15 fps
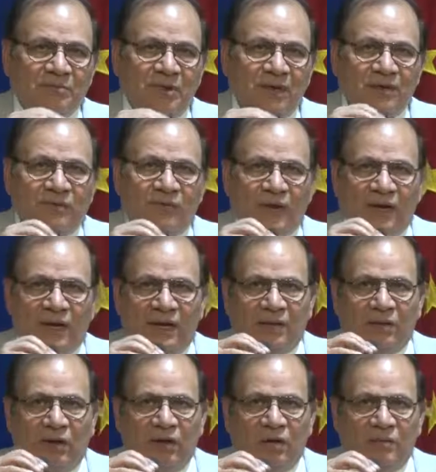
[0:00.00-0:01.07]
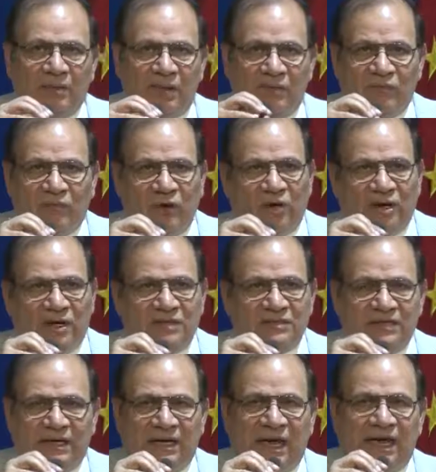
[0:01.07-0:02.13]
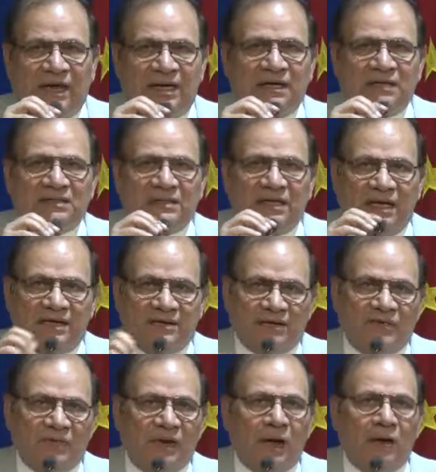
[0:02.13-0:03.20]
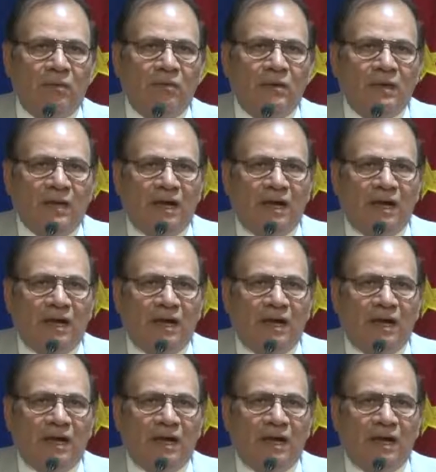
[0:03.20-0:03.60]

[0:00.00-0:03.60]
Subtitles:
But for an economy, for a country like us, as of now,